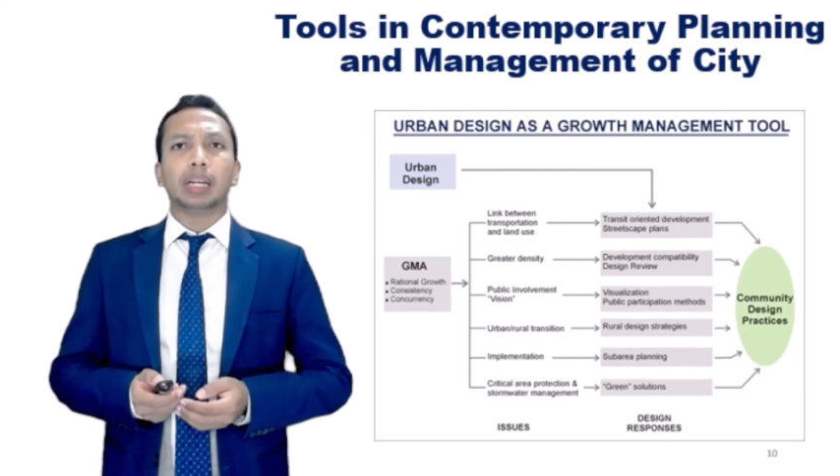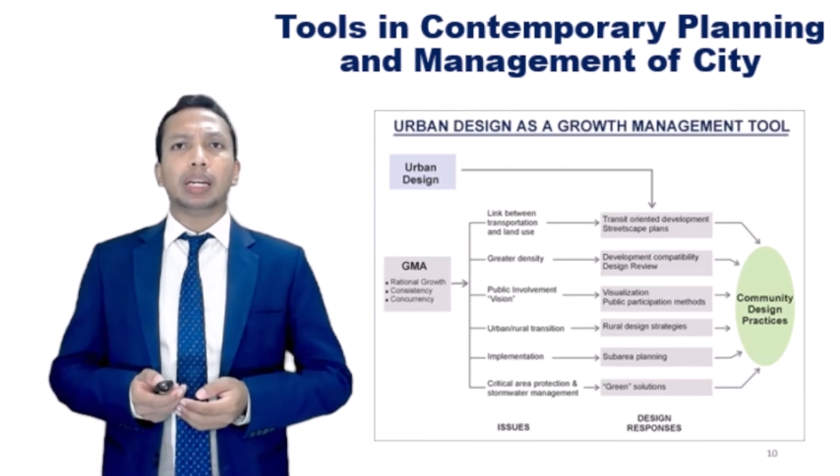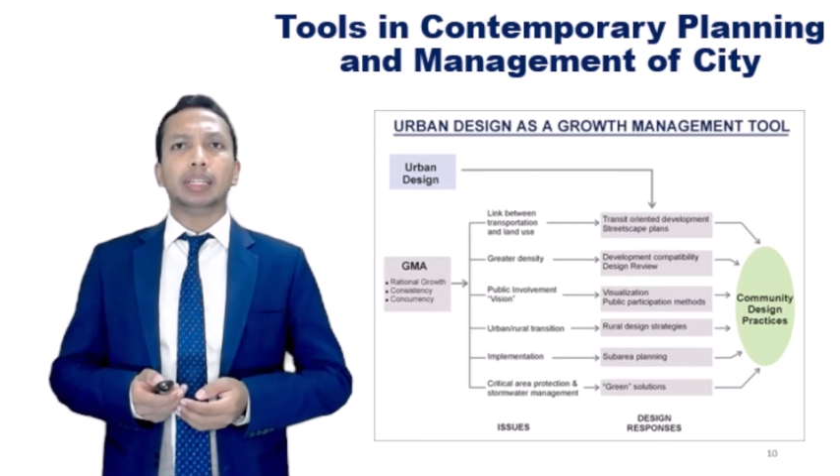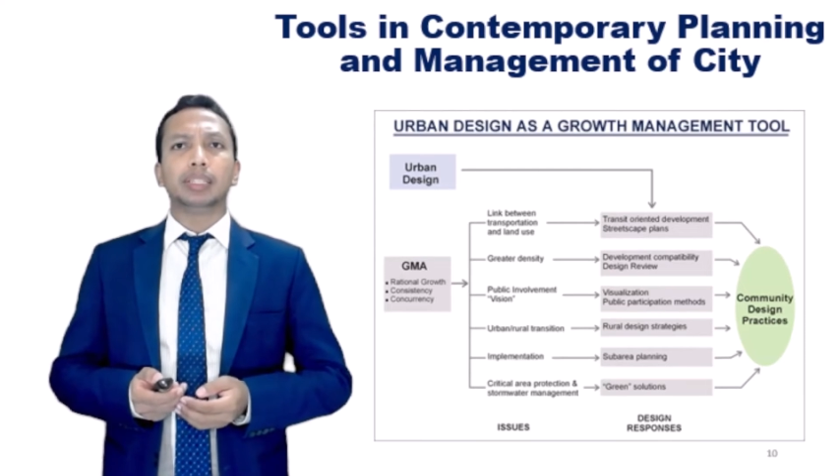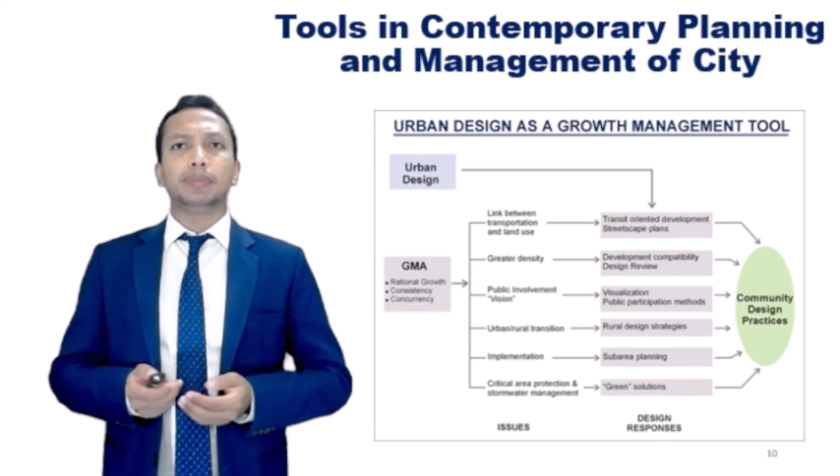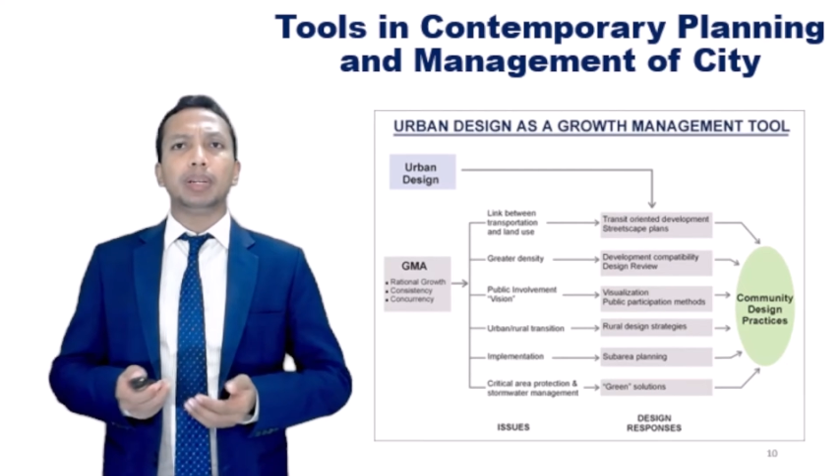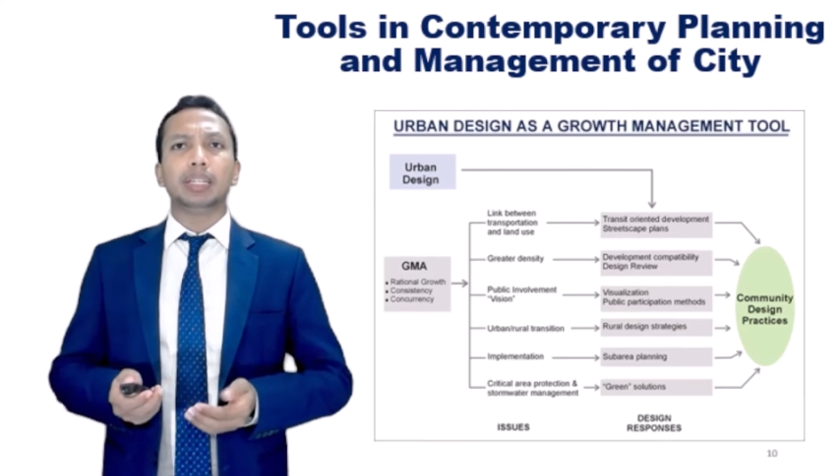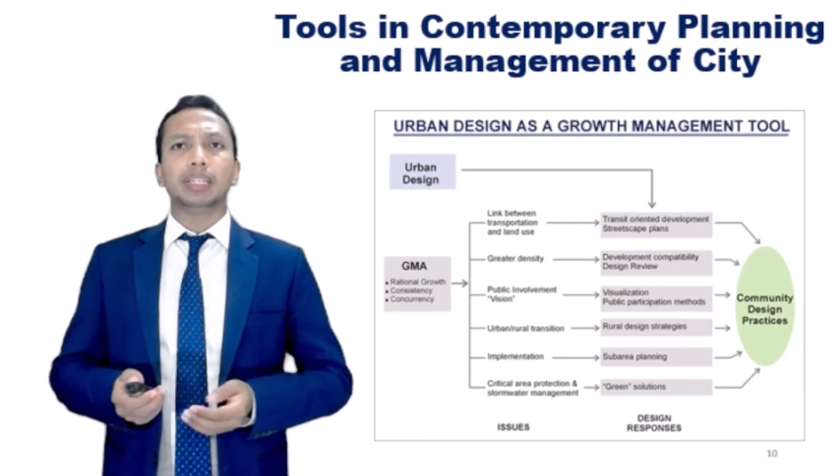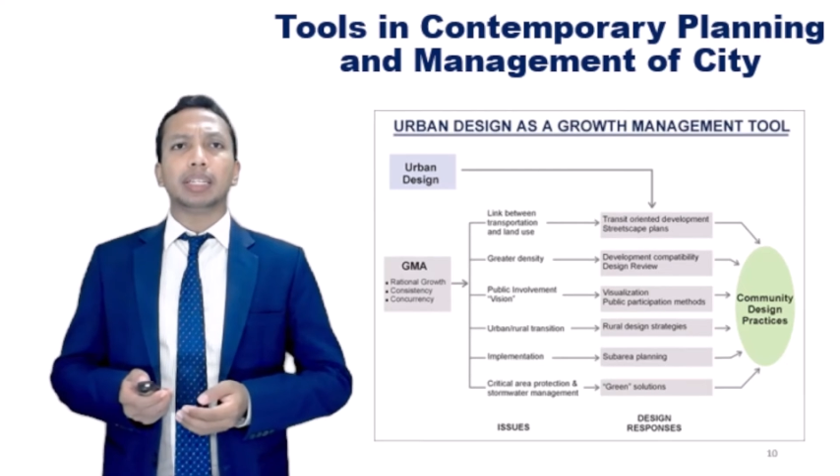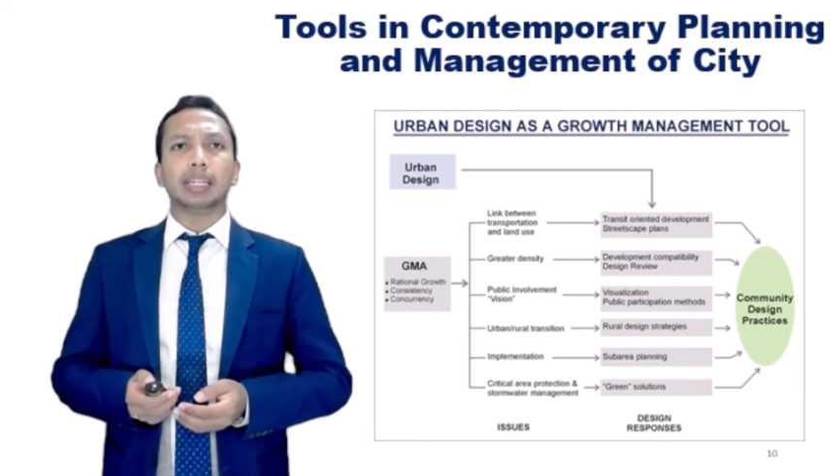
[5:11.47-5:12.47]

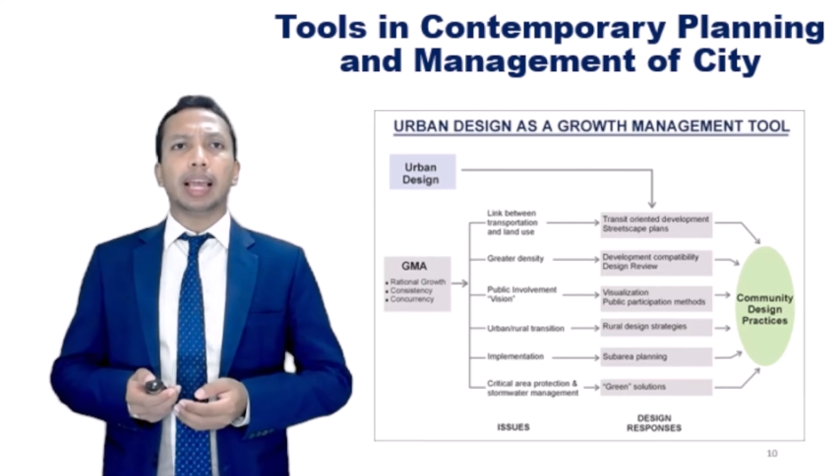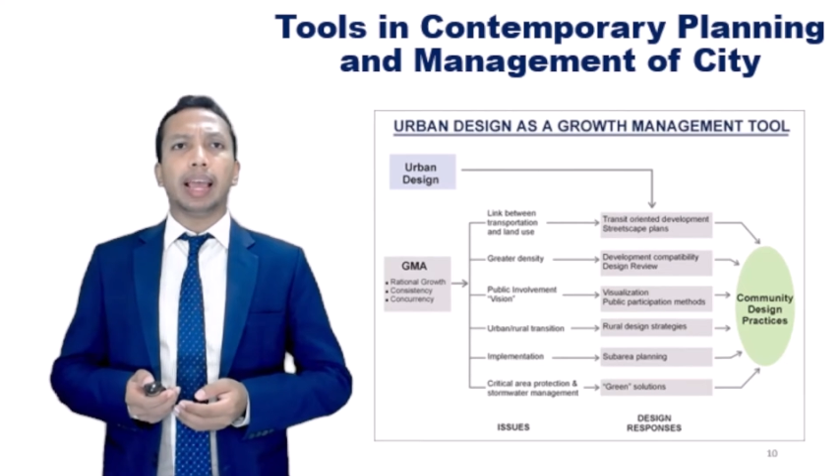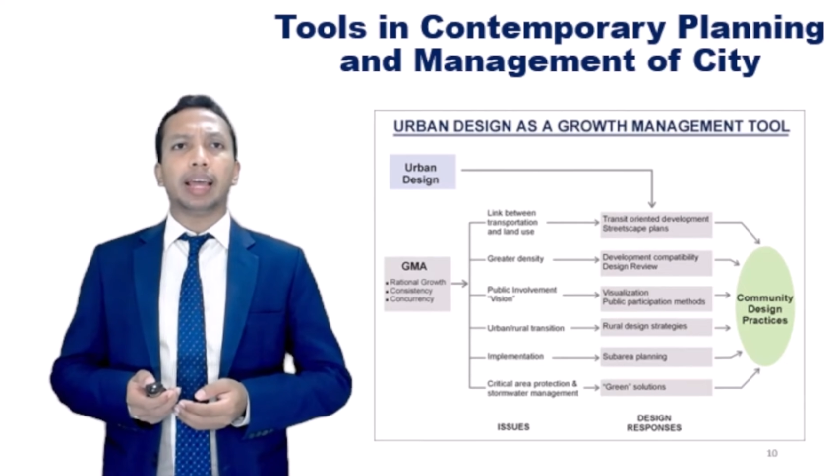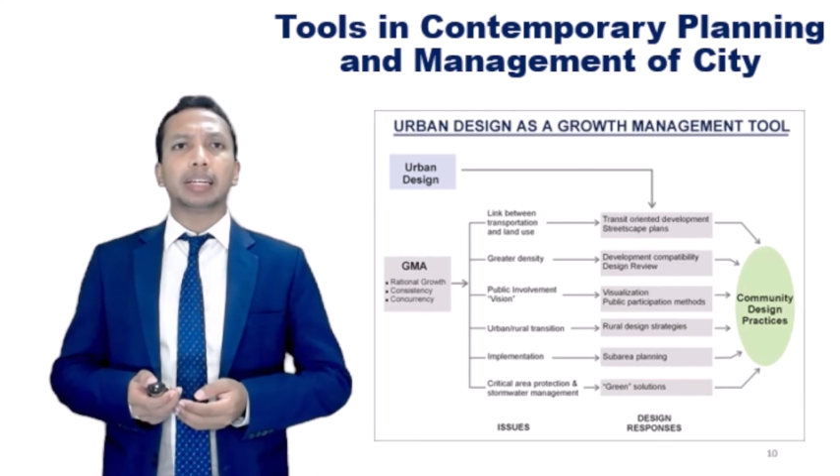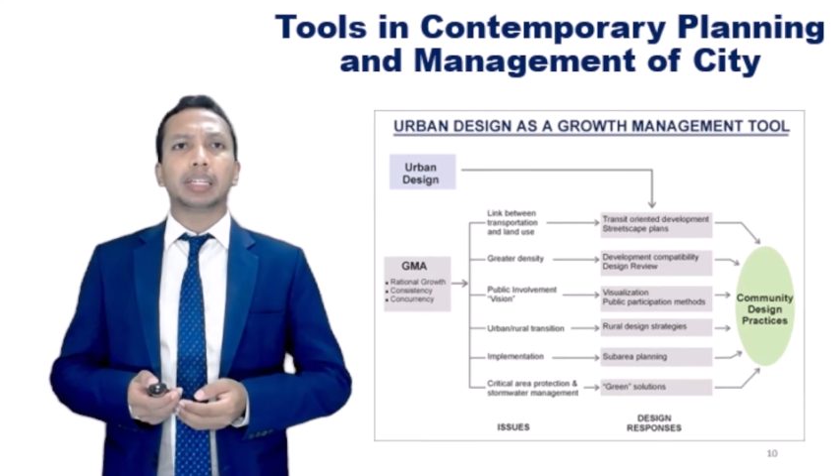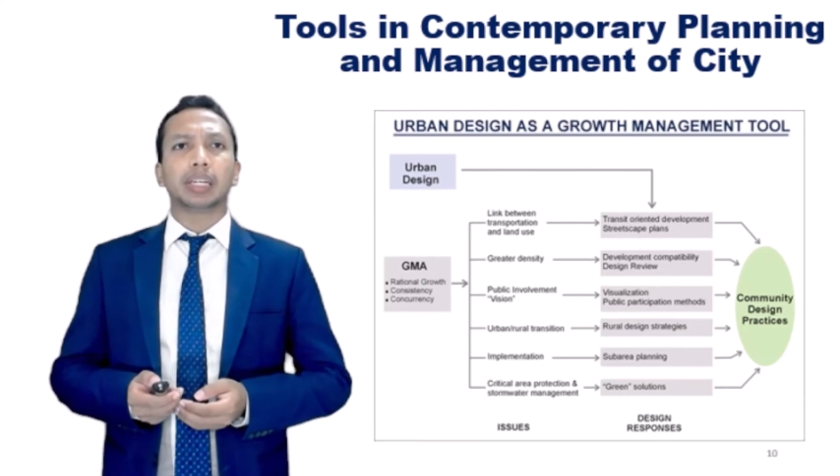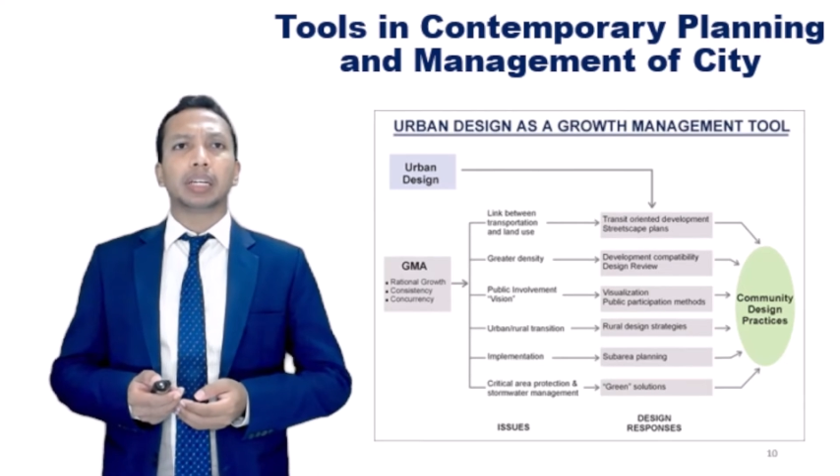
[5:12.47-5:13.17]
legibility and